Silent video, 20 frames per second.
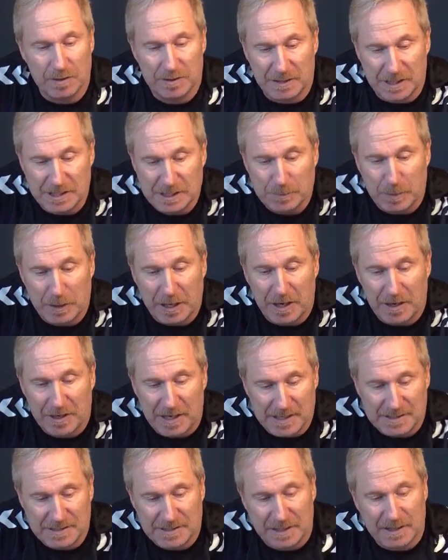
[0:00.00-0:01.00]
This player
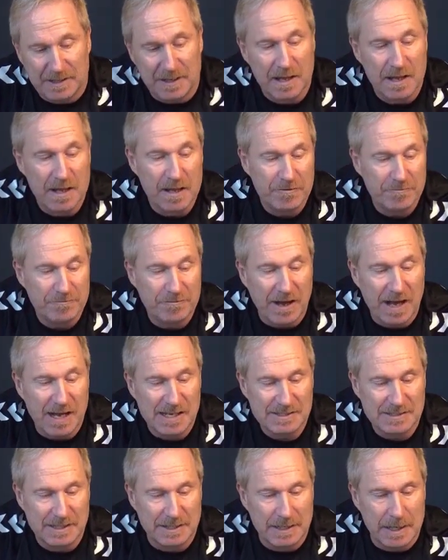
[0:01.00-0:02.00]
gets it
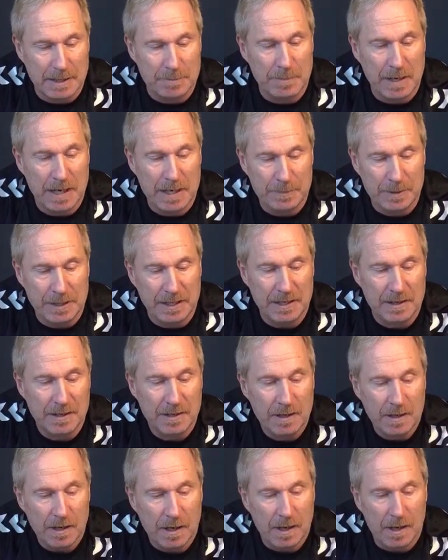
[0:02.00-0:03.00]
fast, and then maybe
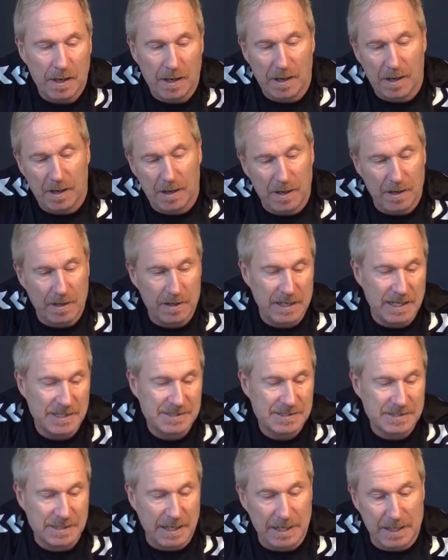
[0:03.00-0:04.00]

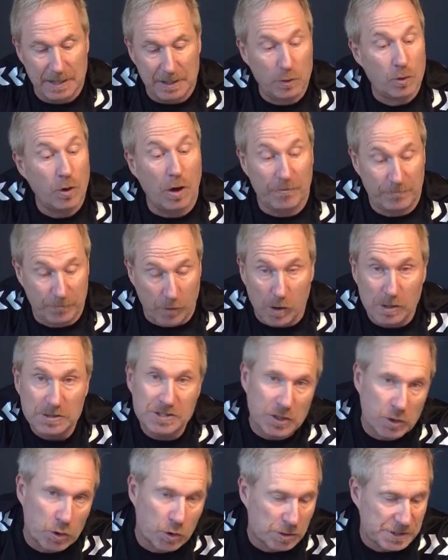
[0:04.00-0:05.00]
let's say of course
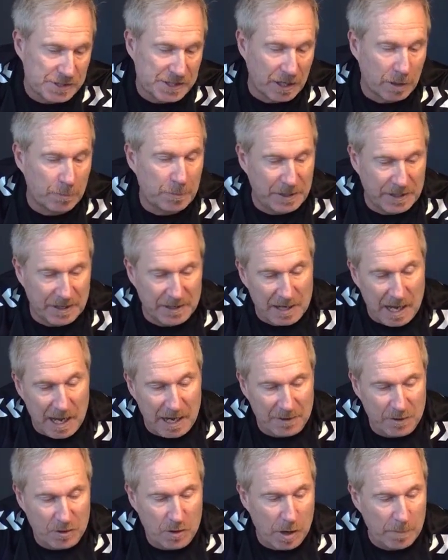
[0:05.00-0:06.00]
it could still be the
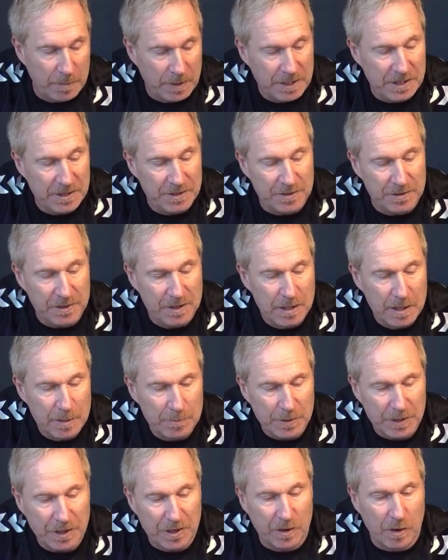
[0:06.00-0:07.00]
9er coming here,
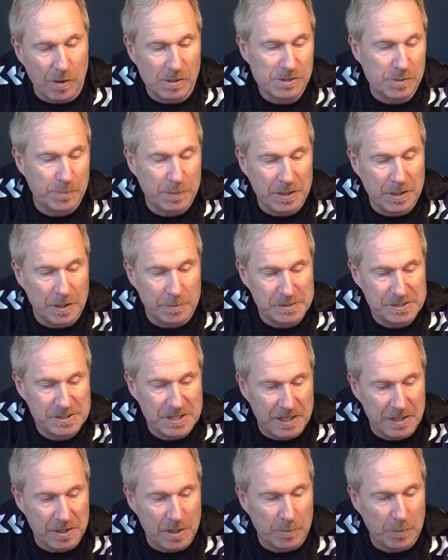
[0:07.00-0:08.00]
but it could also be number
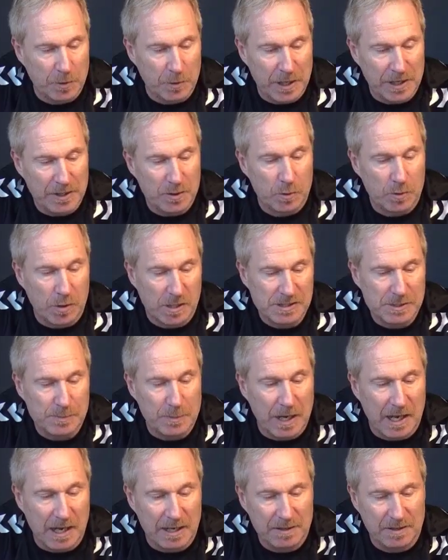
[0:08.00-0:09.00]
10, number 8 who runs
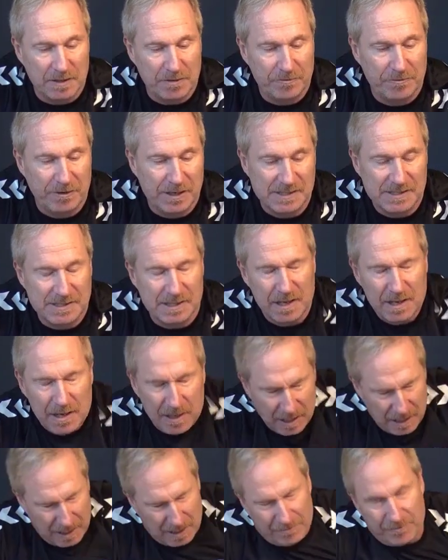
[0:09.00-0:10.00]
behind the defense.
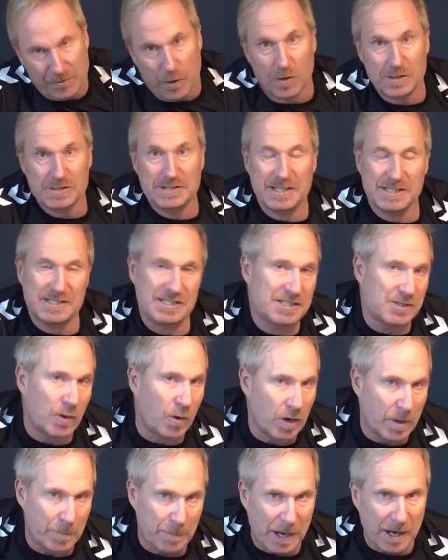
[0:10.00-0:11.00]
And of course this is
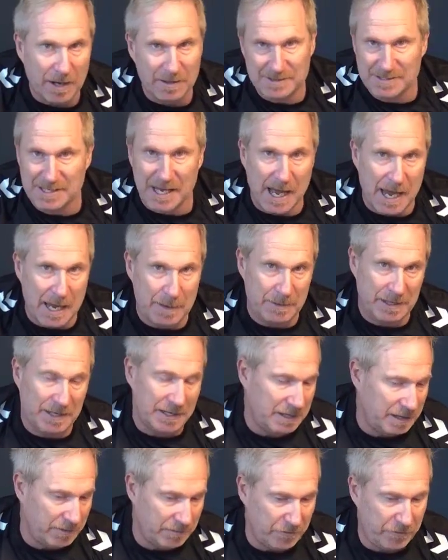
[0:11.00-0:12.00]
all about timing
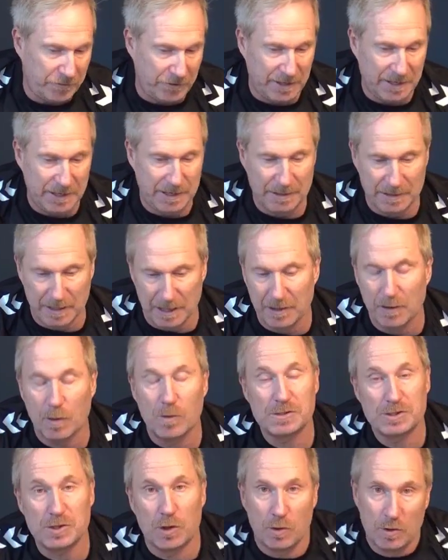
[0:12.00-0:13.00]
and everything, and
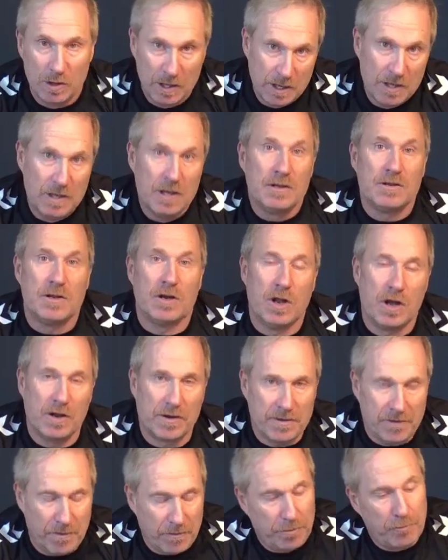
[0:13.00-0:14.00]
also the
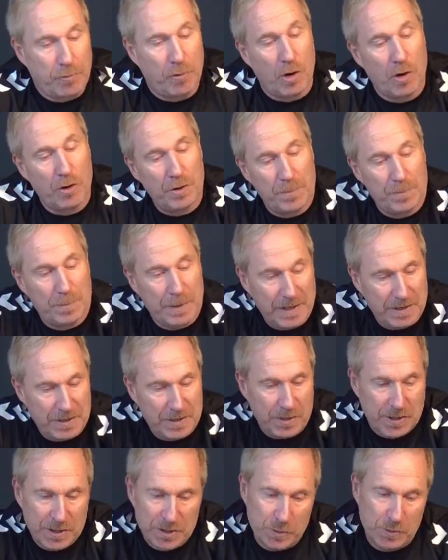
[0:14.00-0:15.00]
longer you throw, the better
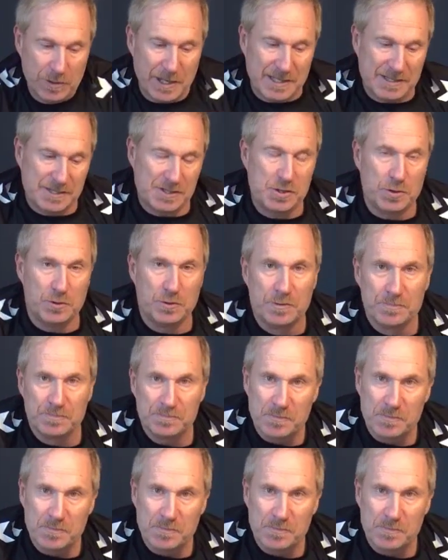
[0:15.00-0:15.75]
you can do that too.